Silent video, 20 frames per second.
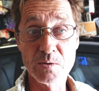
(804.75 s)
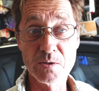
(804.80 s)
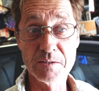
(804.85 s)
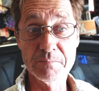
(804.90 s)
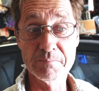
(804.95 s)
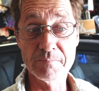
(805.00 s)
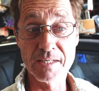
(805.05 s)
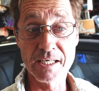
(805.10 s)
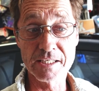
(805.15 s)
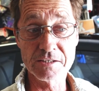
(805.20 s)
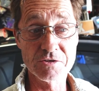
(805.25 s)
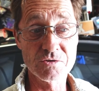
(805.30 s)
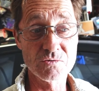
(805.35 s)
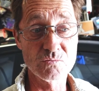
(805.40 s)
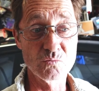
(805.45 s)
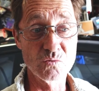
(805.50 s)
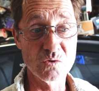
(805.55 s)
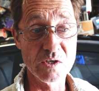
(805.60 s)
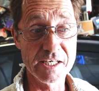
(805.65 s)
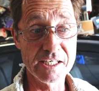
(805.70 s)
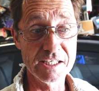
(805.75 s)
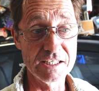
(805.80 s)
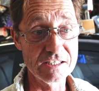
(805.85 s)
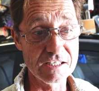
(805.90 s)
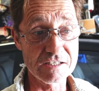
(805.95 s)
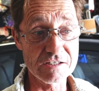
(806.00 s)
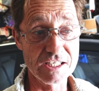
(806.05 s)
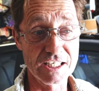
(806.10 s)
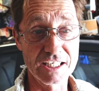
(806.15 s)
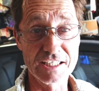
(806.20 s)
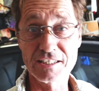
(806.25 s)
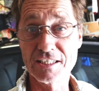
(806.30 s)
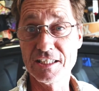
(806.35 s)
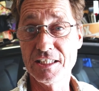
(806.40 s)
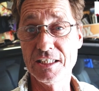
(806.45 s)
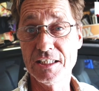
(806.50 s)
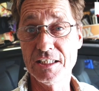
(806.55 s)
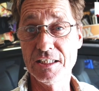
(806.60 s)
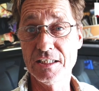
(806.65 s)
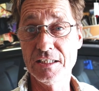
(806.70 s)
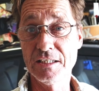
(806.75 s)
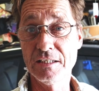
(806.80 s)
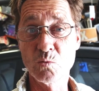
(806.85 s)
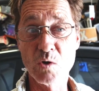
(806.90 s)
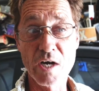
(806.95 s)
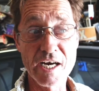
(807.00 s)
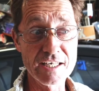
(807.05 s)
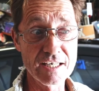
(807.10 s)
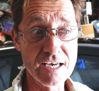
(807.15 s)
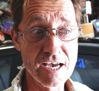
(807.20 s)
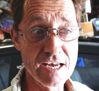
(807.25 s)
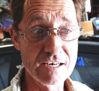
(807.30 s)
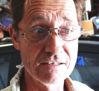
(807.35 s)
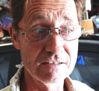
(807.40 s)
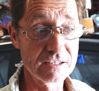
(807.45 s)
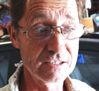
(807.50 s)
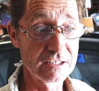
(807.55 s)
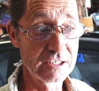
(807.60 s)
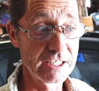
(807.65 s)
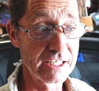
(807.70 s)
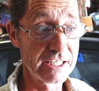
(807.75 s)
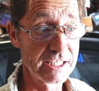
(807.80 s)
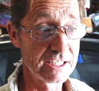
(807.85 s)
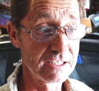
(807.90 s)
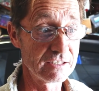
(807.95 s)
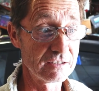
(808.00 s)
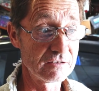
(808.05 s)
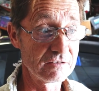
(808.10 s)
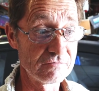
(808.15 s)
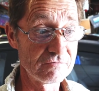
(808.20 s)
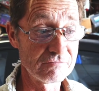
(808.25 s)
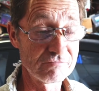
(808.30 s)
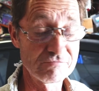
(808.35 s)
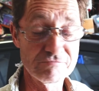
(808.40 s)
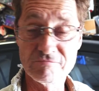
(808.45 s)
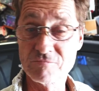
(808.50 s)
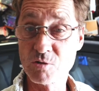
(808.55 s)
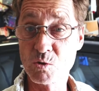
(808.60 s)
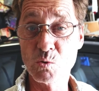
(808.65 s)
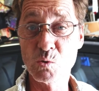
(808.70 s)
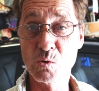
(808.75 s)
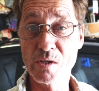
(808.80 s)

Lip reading: pretty much ready just to get the radiator and